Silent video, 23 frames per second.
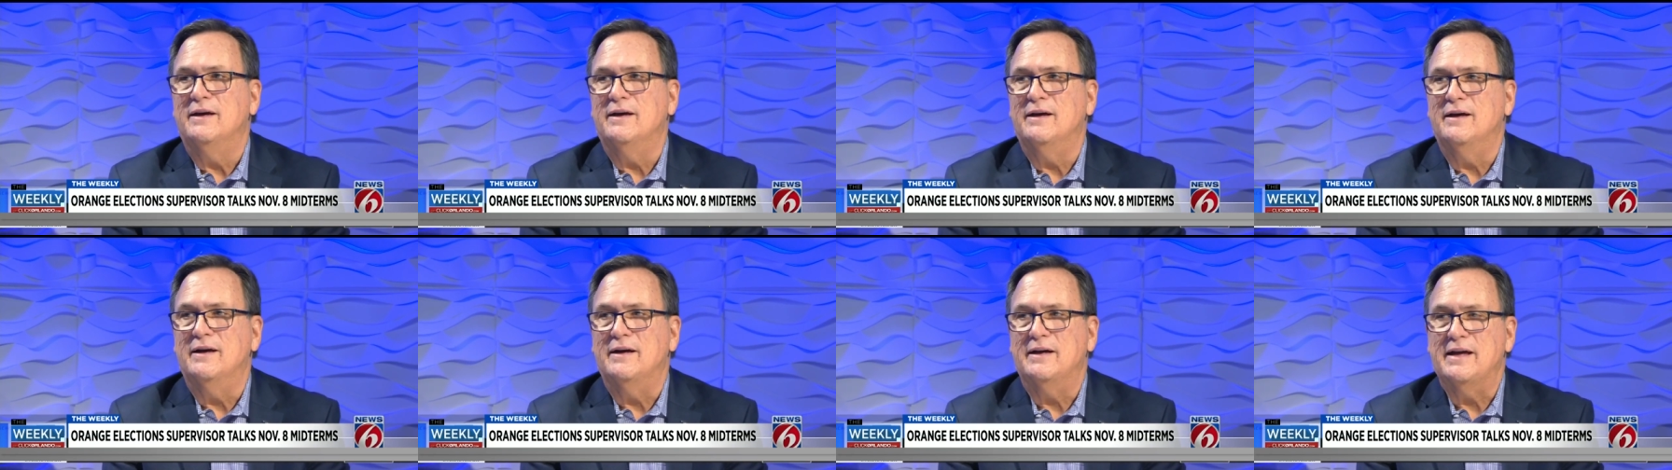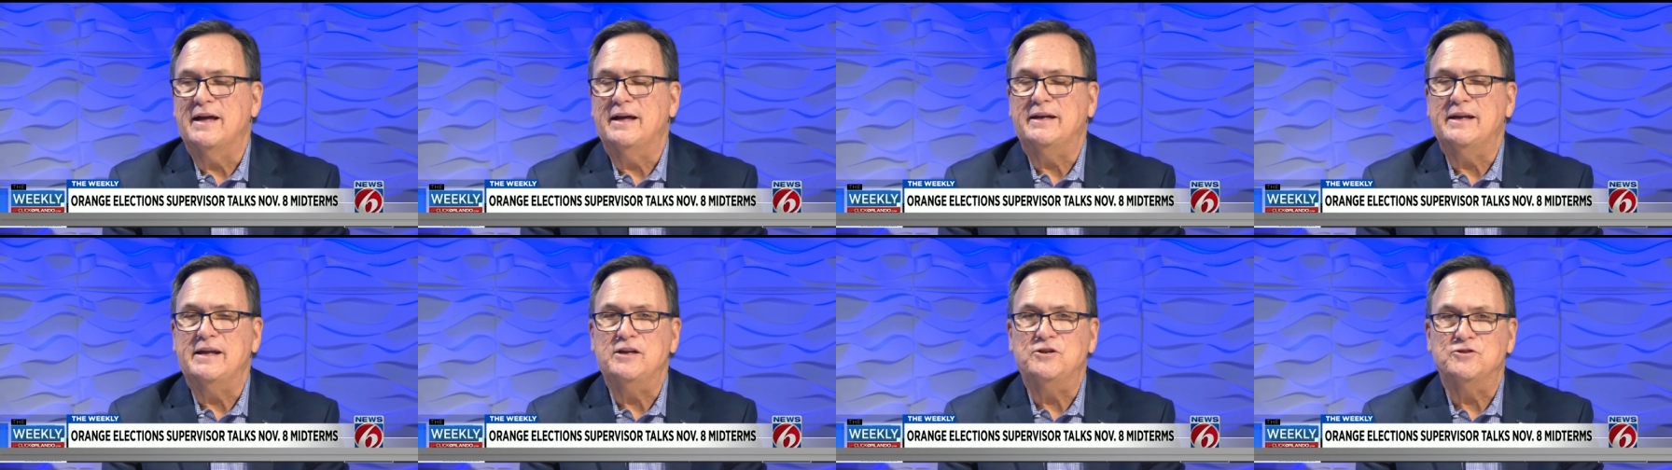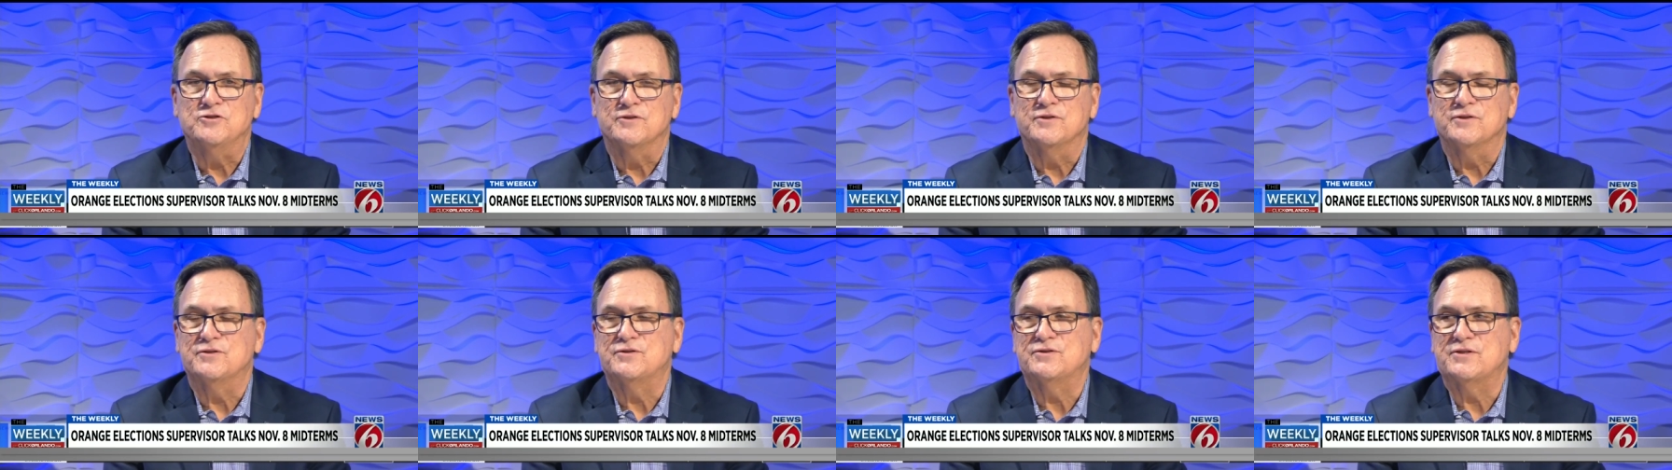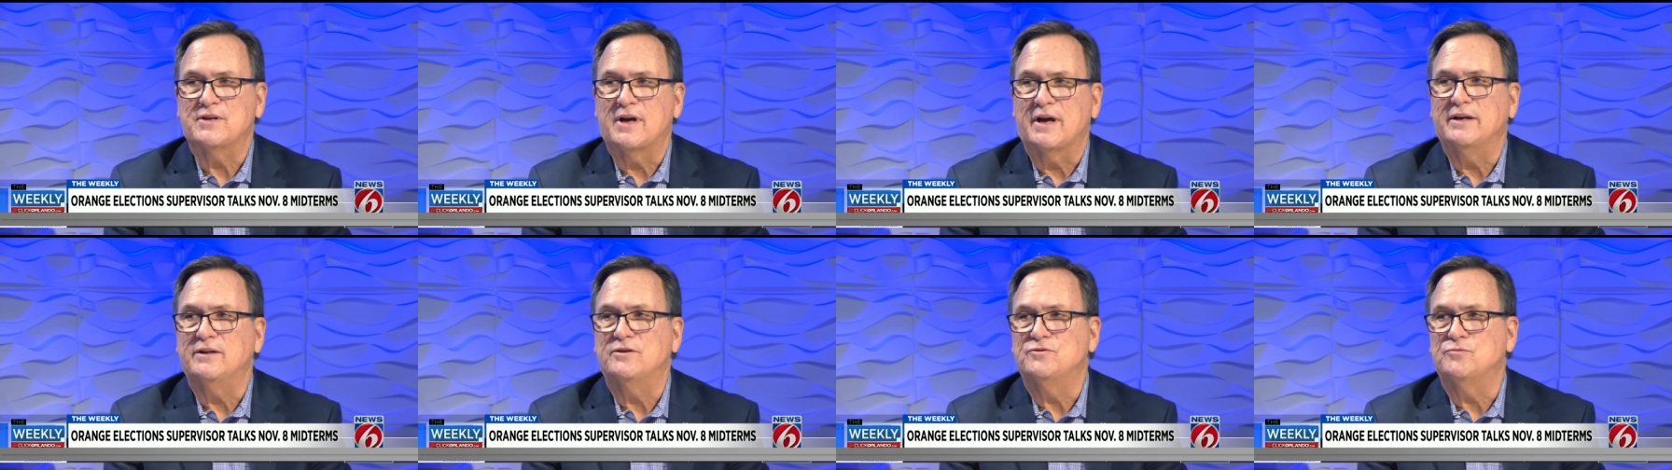uh, at each of the
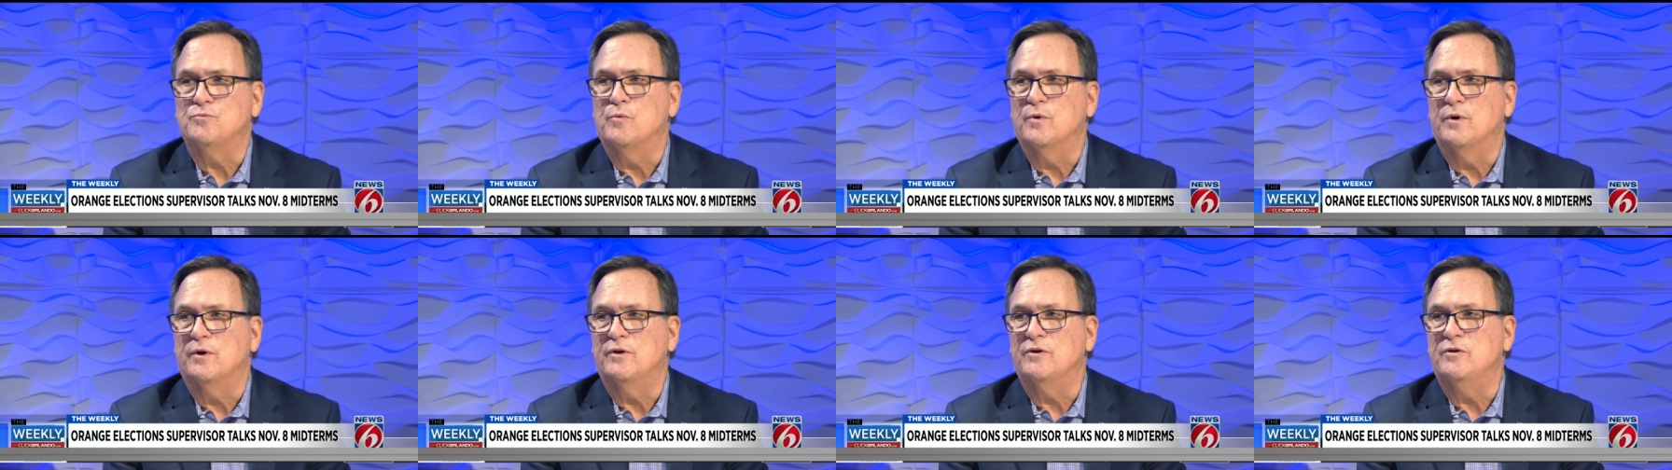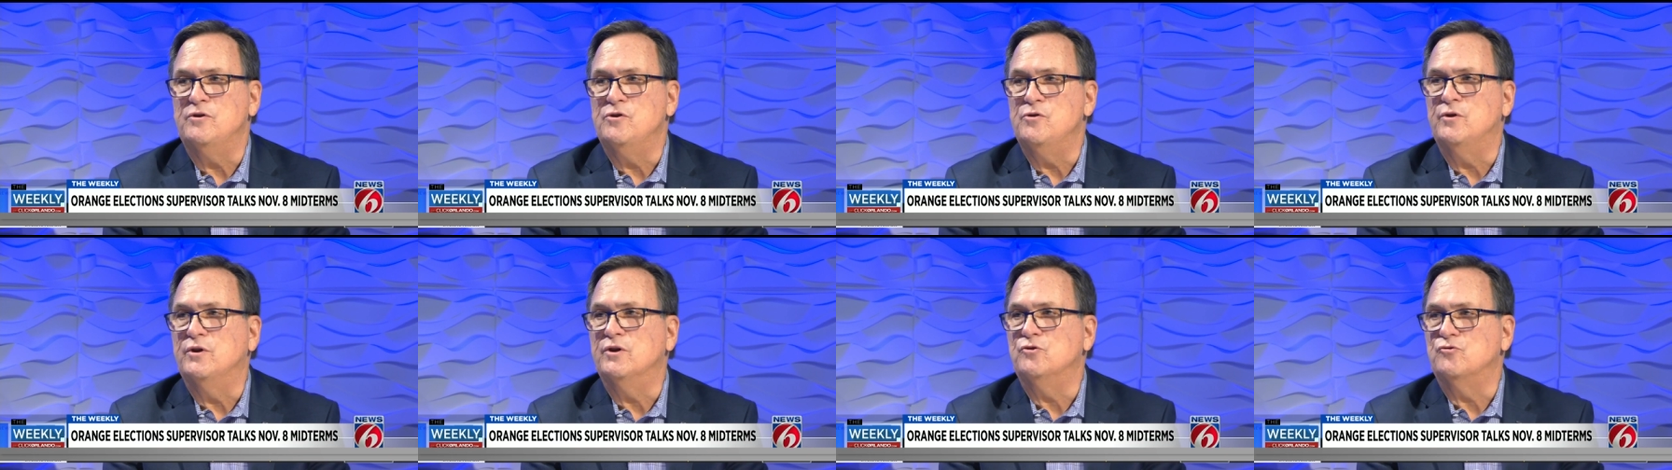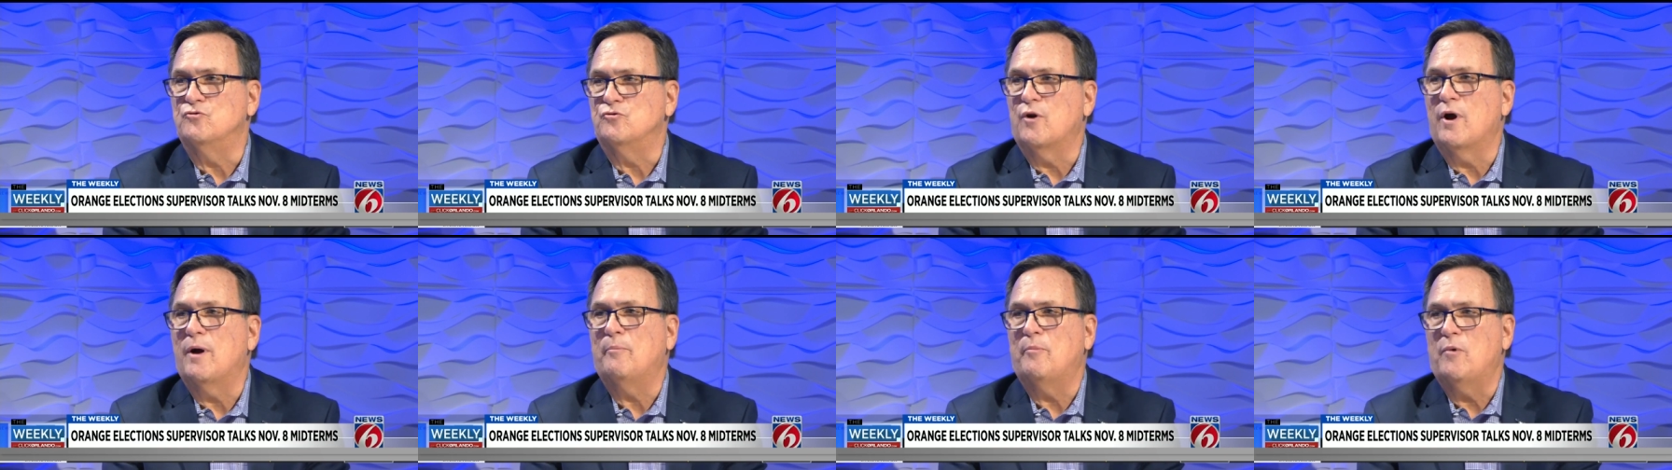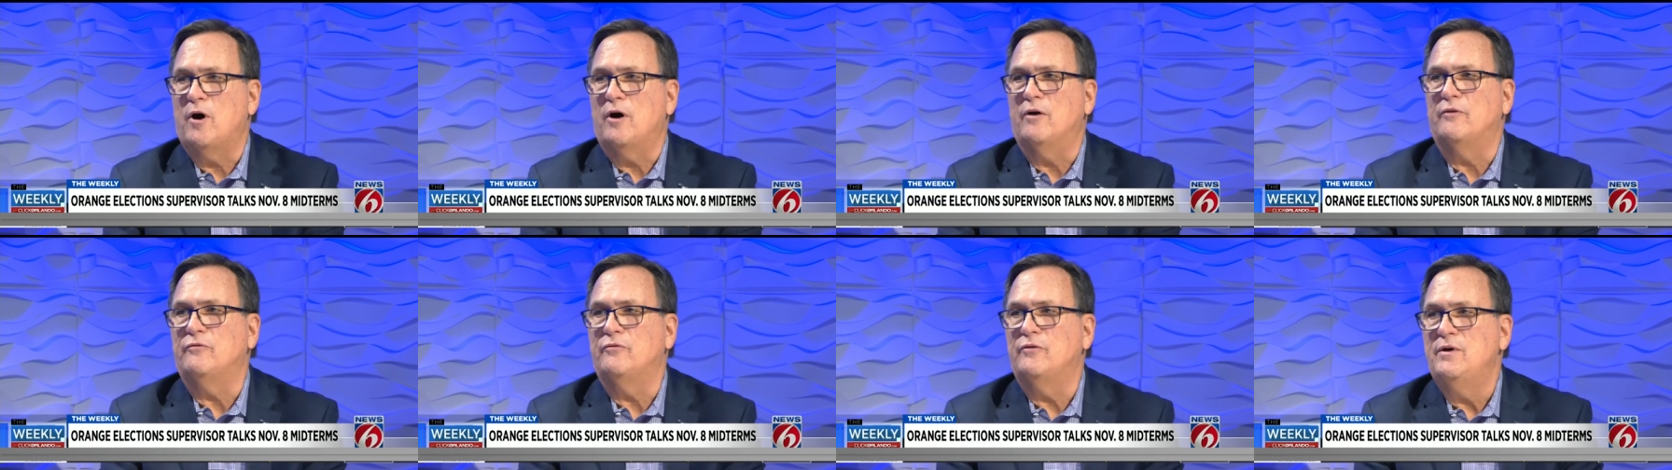sites where you can drop
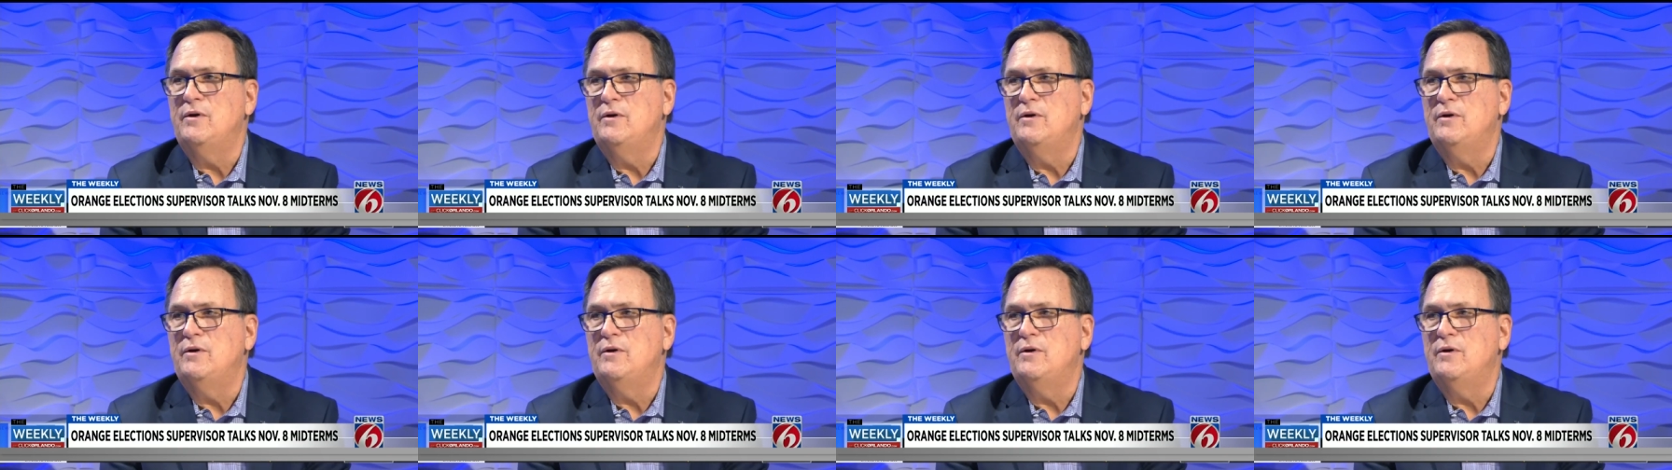off